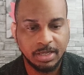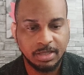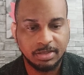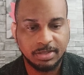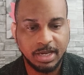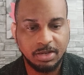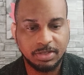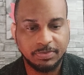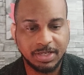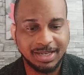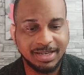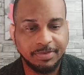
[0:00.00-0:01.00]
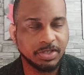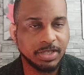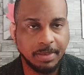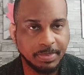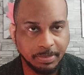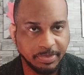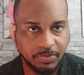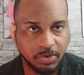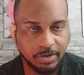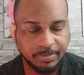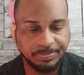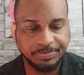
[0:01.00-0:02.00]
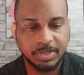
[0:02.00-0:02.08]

Sales of, I've never stopped them before.